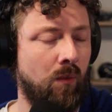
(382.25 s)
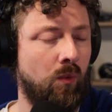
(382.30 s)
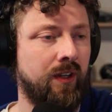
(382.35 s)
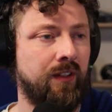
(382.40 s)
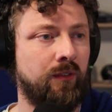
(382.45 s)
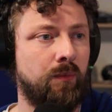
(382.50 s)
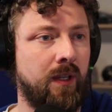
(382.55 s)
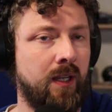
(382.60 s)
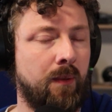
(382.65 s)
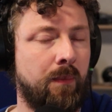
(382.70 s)
I
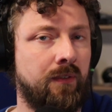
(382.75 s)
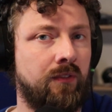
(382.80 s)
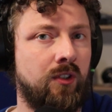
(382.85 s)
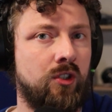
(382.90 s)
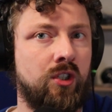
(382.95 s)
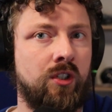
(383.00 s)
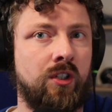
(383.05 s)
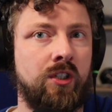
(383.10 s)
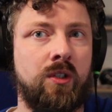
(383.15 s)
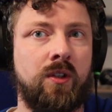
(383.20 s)
want it to be in a
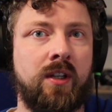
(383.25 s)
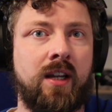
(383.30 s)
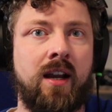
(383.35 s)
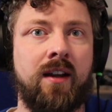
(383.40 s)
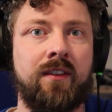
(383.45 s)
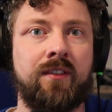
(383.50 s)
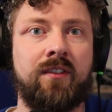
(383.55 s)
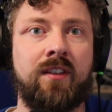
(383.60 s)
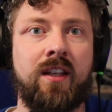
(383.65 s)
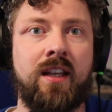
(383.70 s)
position that you
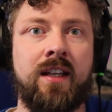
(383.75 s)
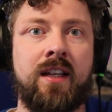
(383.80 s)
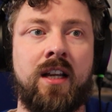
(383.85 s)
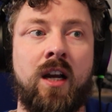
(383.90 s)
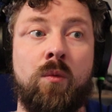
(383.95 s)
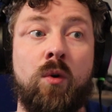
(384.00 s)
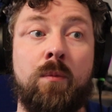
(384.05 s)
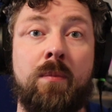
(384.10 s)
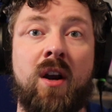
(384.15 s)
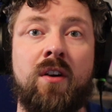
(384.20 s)
can't see,
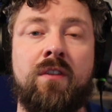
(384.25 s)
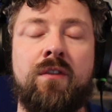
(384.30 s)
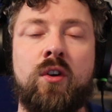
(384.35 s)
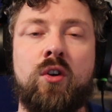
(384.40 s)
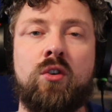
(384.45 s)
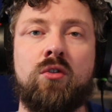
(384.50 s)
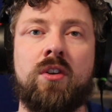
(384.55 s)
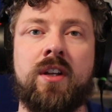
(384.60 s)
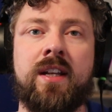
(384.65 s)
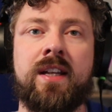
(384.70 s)
and we'll both
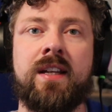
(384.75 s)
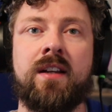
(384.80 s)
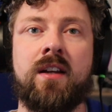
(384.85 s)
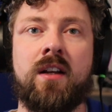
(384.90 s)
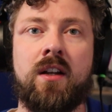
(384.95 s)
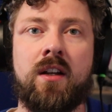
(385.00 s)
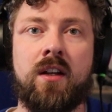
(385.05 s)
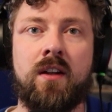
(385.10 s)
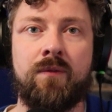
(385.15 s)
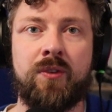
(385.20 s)
agree
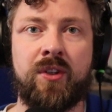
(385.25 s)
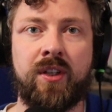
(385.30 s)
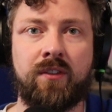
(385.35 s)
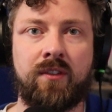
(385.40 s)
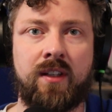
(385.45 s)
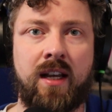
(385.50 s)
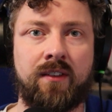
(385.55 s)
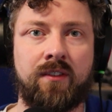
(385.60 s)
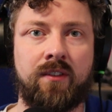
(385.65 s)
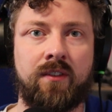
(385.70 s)
that
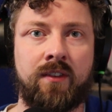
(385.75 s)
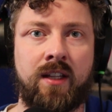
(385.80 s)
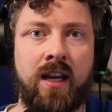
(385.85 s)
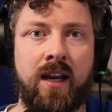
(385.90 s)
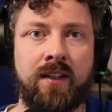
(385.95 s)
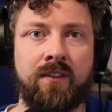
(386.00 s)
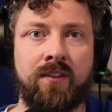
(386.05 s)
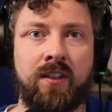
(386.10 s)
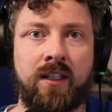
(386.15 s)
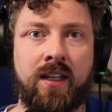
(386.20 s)

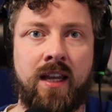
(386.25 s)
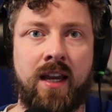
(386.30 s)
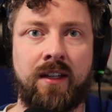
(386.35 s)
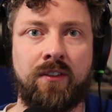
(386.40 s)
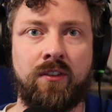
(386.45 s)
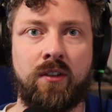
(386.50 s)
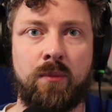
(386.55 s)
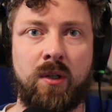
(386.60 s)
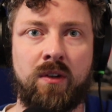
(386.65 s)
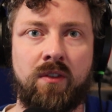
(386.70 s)
that is the
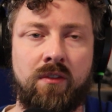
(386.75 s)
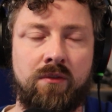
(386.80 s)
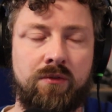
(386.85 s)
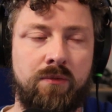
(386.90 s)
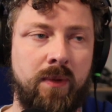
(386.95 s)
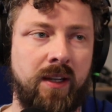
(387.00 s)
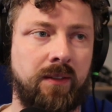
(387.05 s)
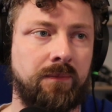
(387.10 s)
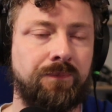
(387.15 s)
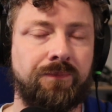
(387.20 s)
case and move on
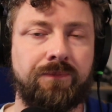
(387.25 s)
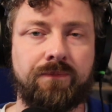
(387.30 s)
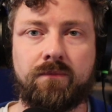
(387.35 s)
from it.